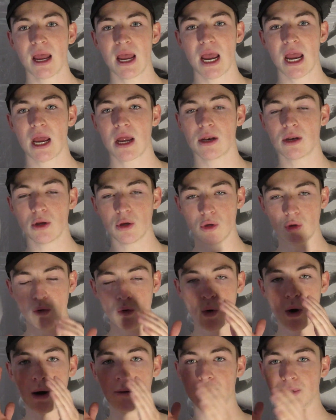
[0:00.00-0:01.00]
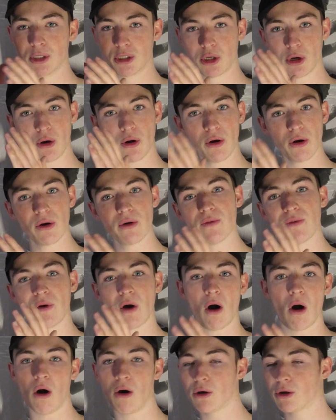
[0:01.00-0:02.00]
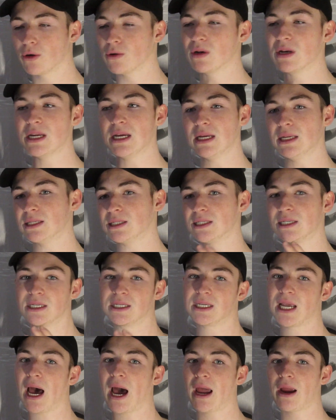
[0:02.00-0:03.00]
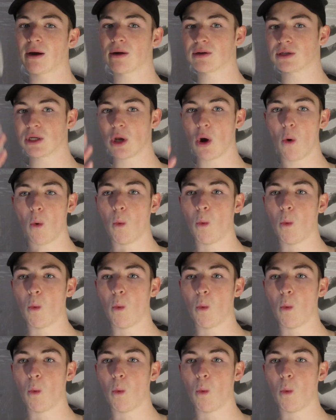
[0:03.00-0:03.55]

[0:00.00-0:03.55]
and you observe all your needs, desires,